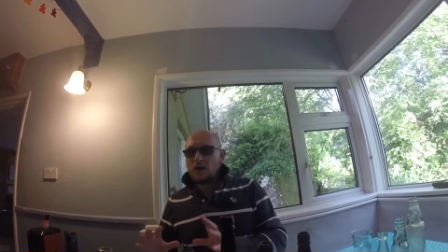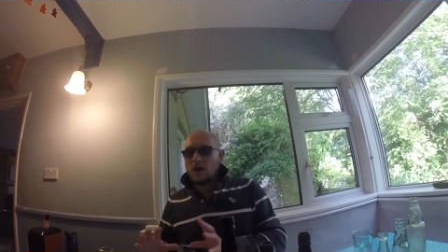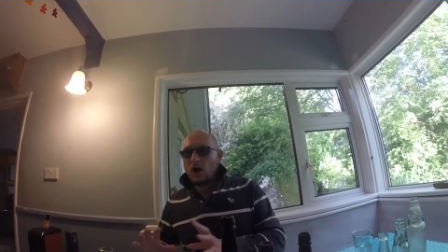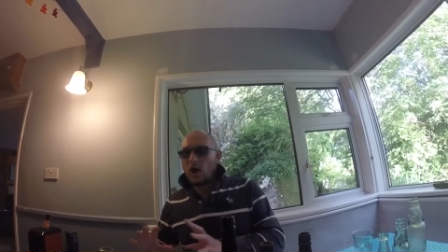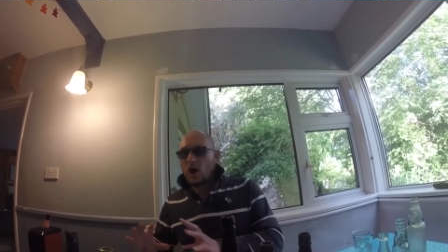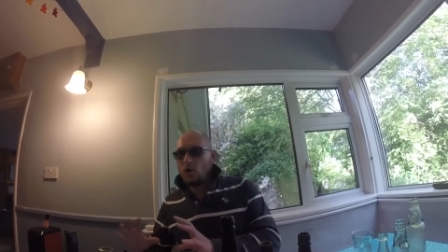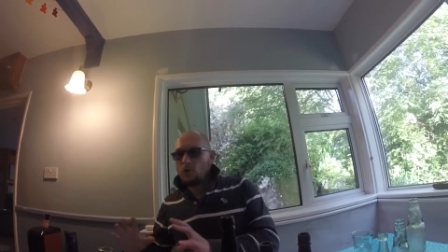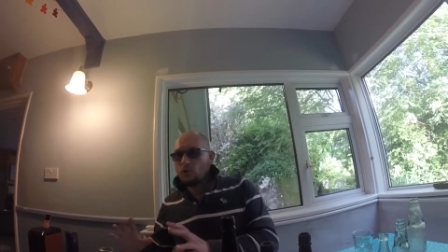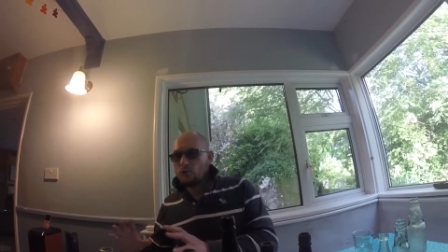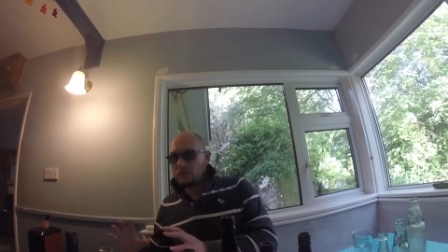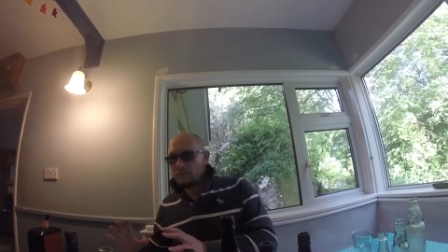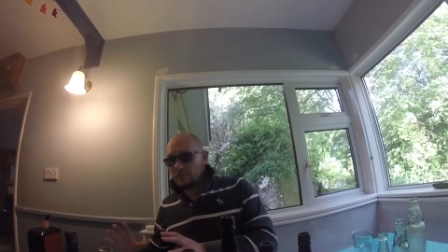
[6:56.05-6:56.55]

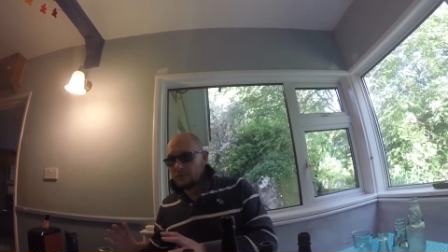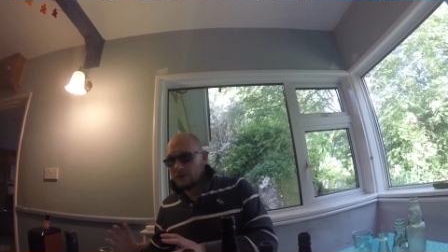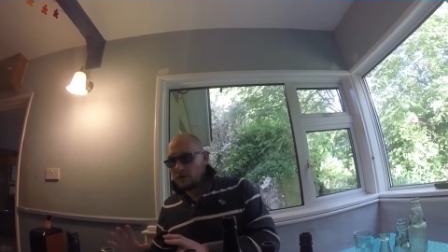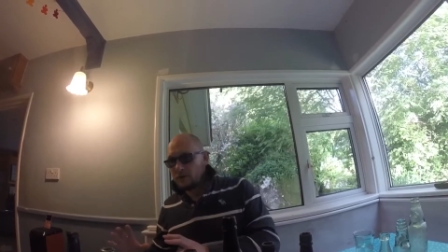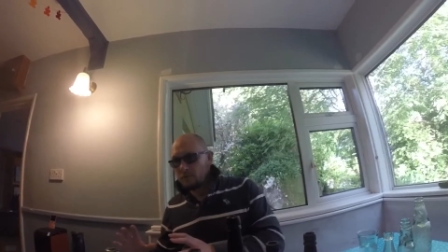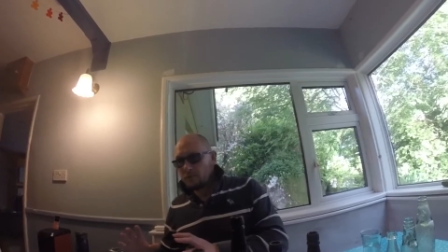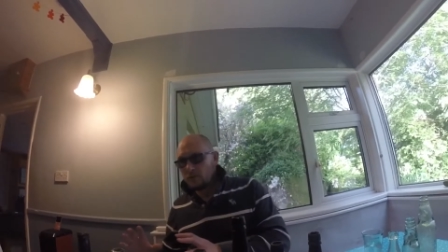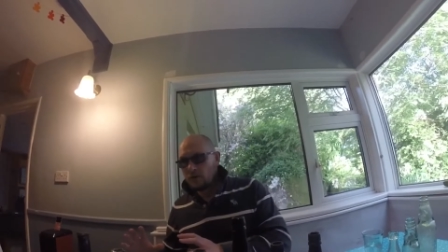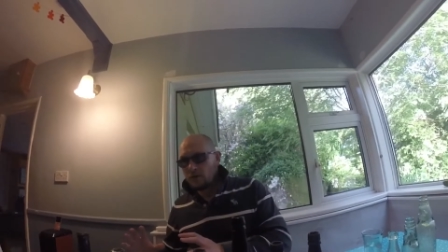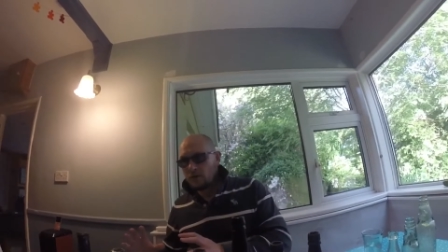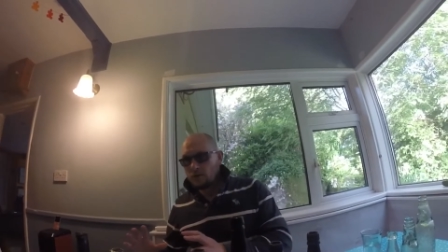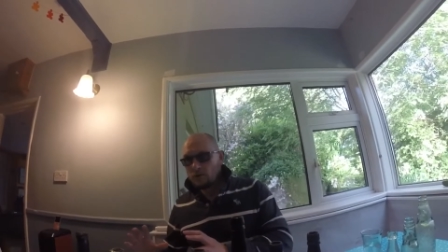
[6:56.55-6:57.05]
older beer
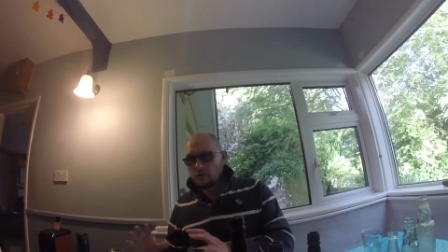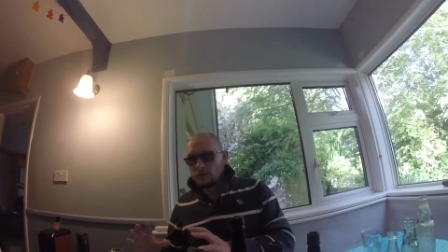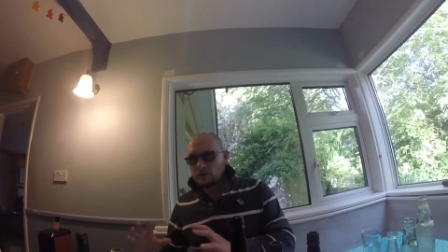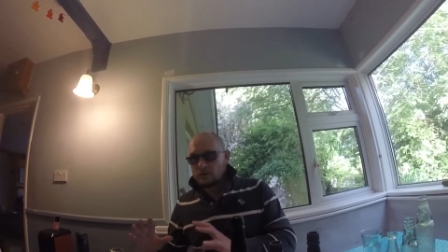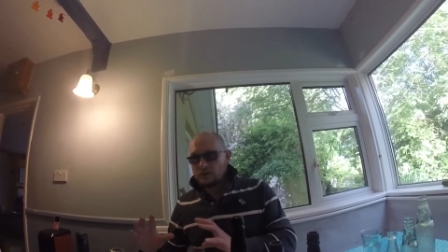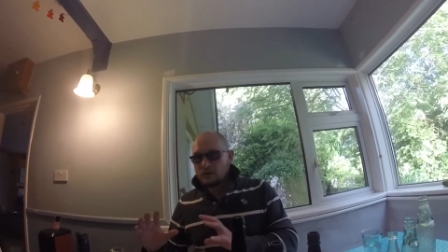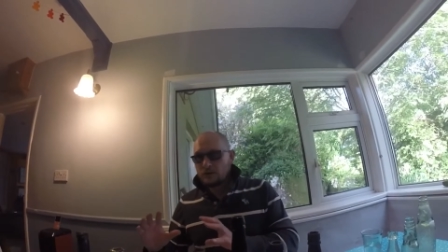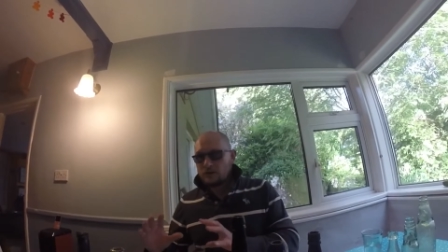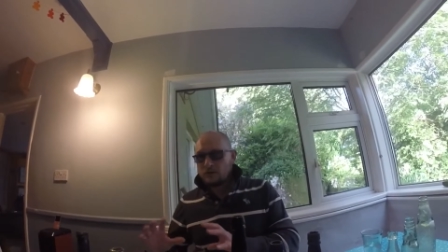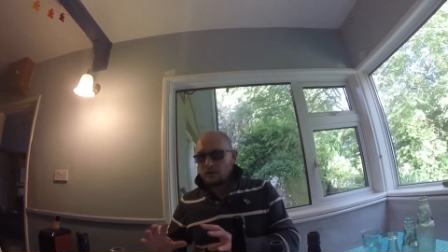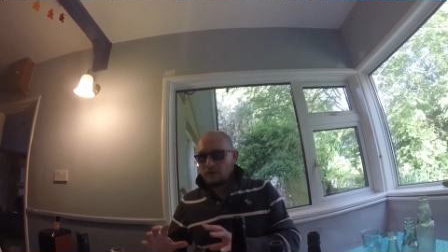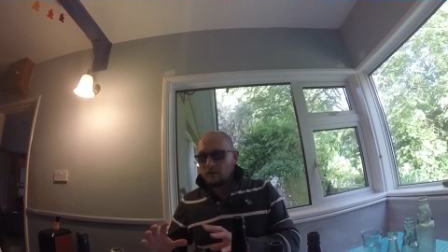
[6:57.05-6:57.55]

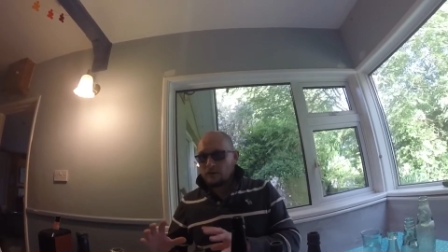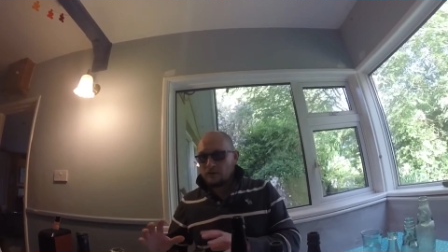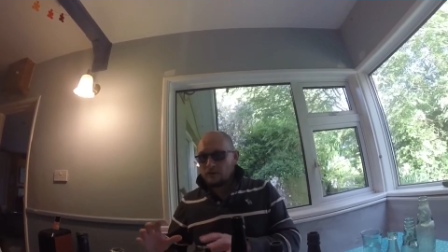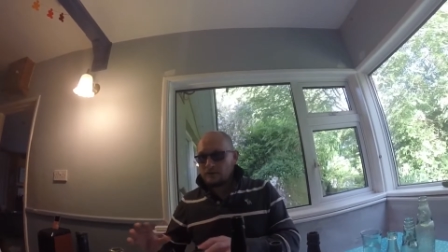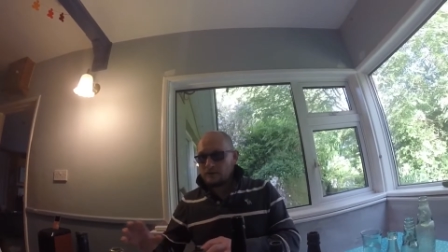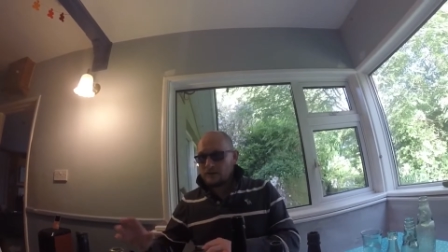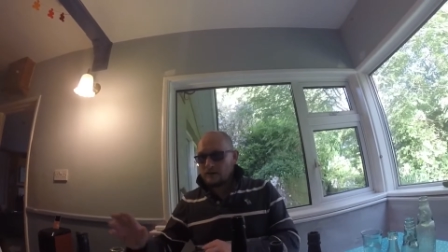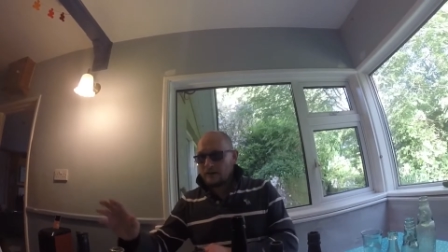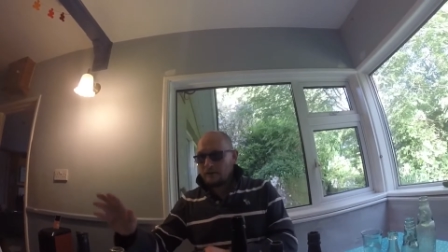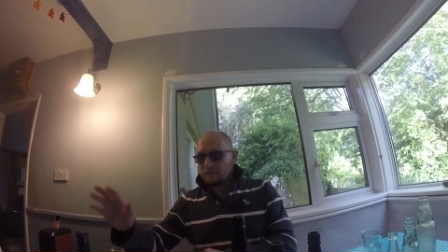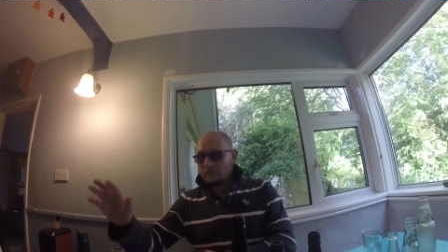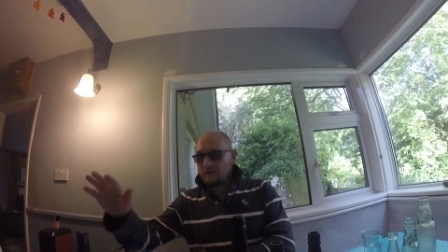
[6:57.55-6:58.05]
bottles are not the
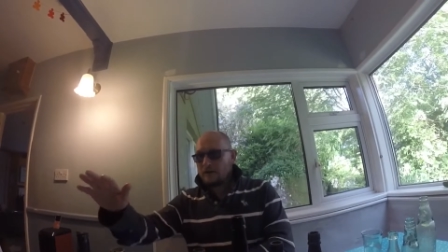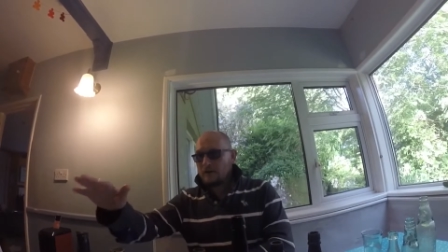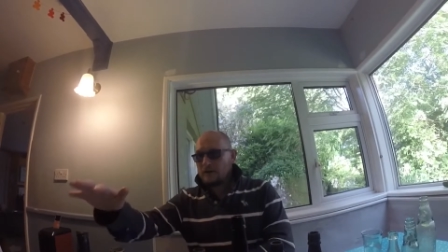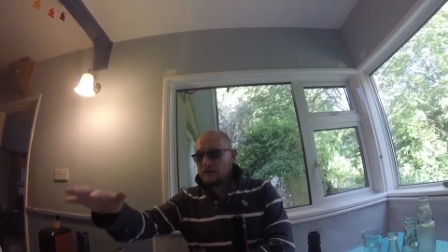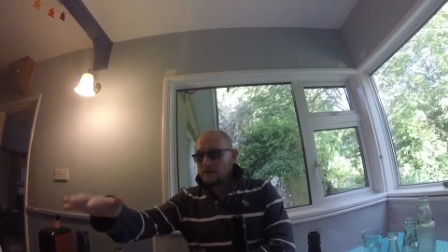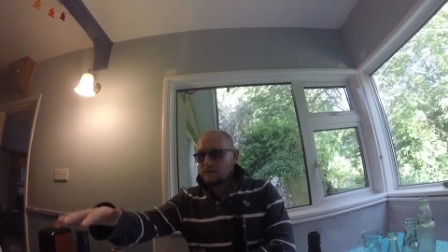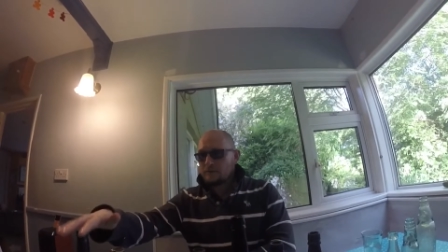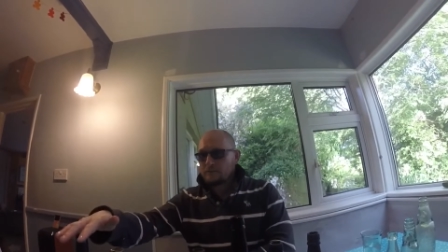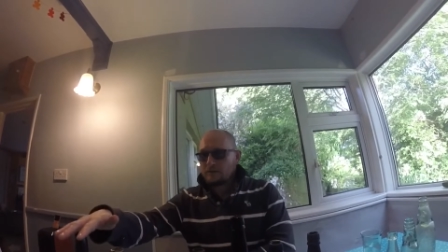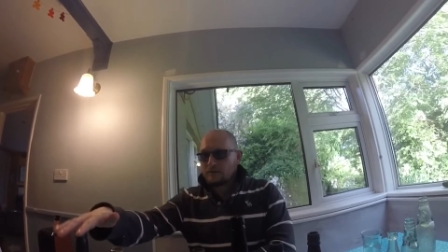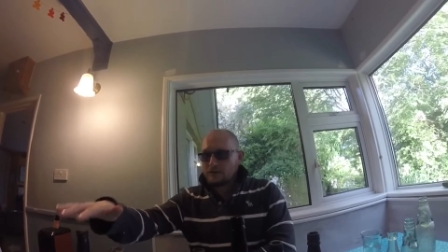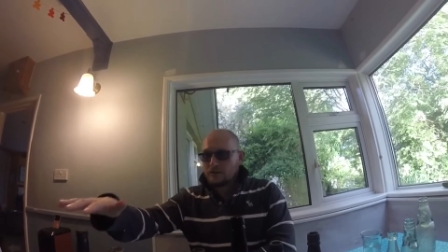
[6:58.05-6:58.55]
same.
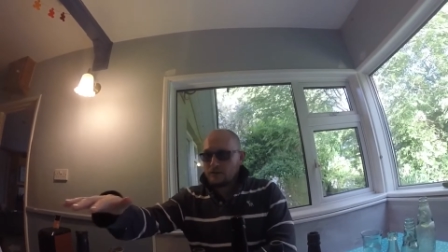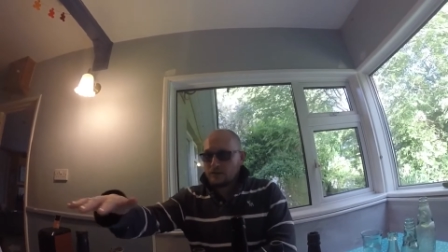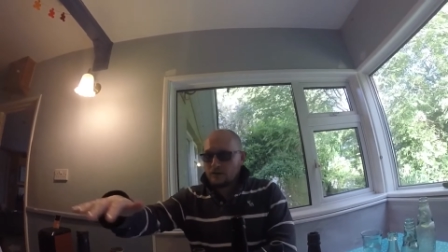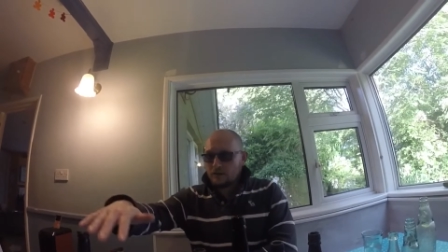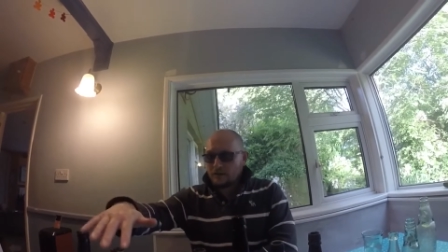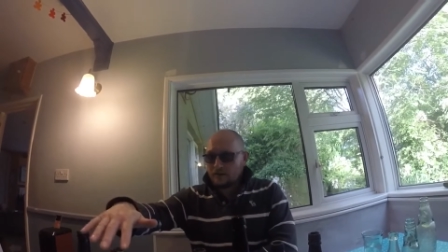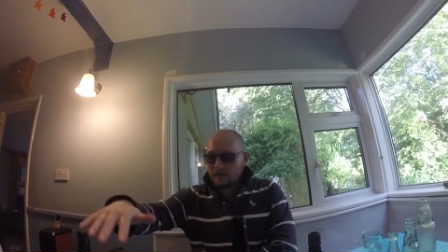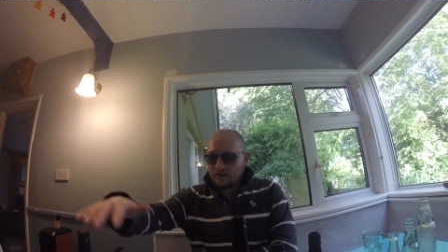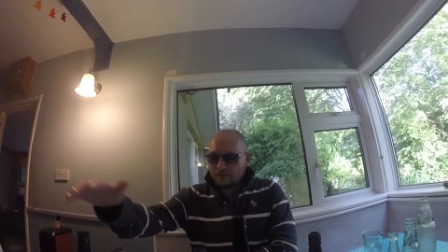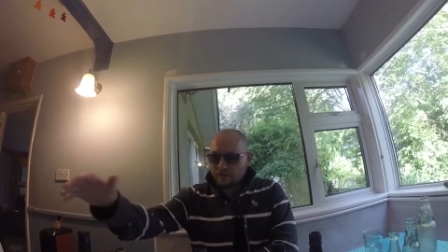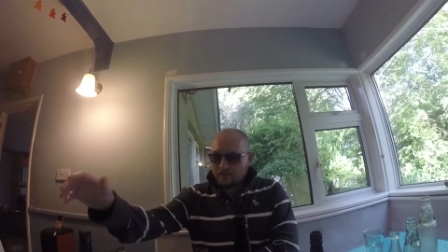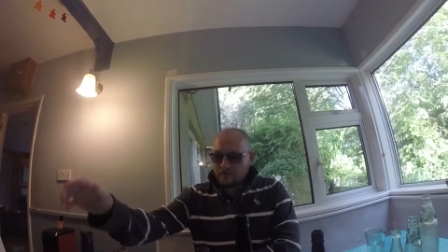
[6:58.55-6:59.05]
Especially
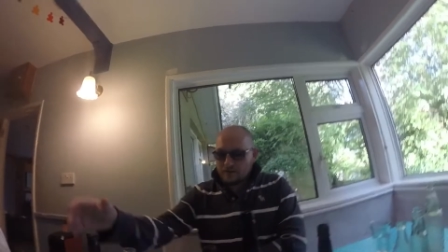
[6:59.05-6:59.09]
like if you